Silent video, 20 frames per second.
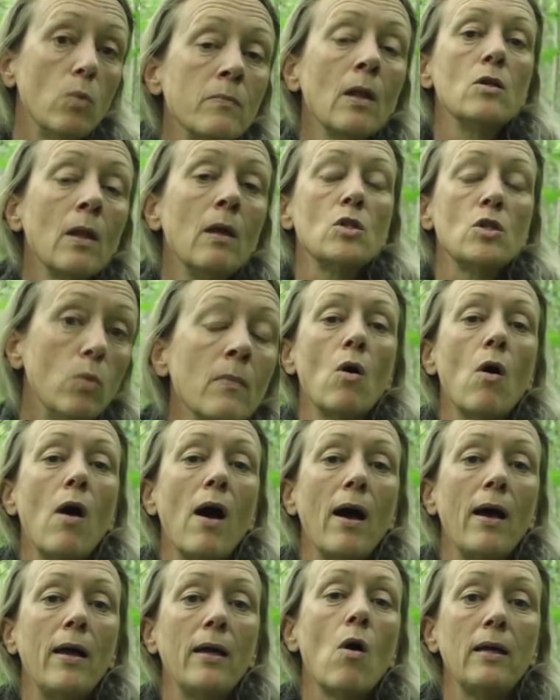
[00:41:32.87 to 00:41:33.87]
so
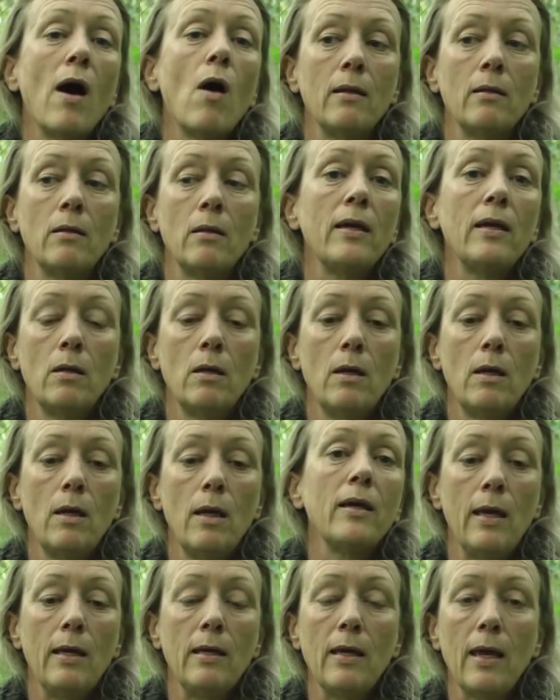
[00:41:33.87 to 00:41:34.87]
I can
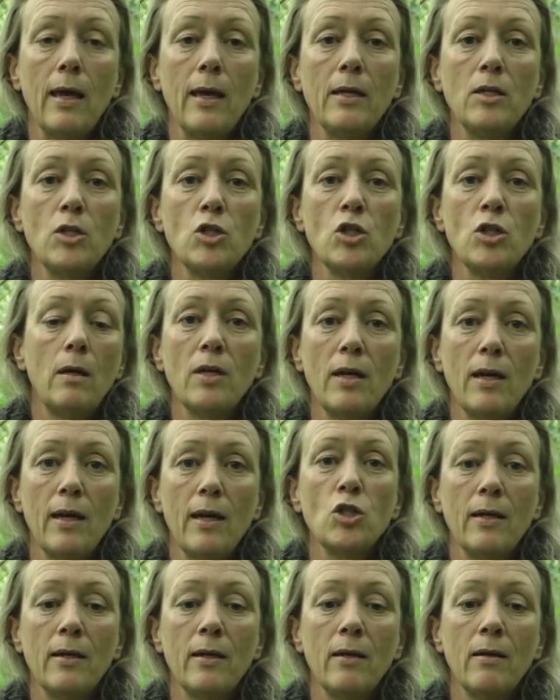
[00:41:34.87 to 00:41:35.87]
engage
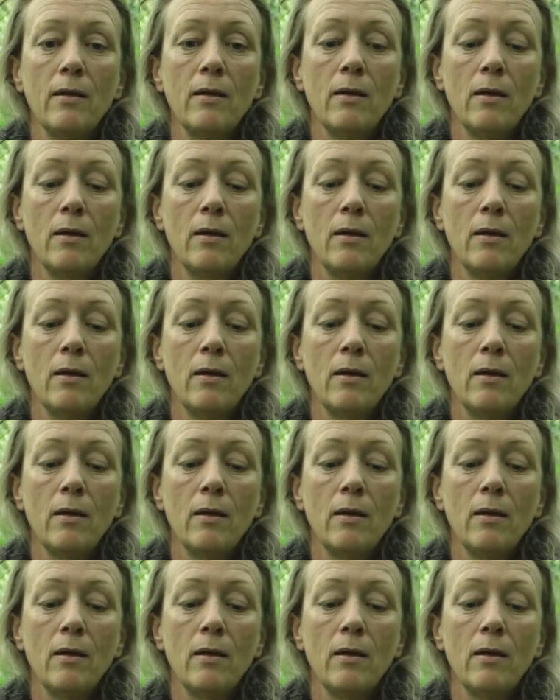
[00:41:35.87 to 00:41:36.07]
in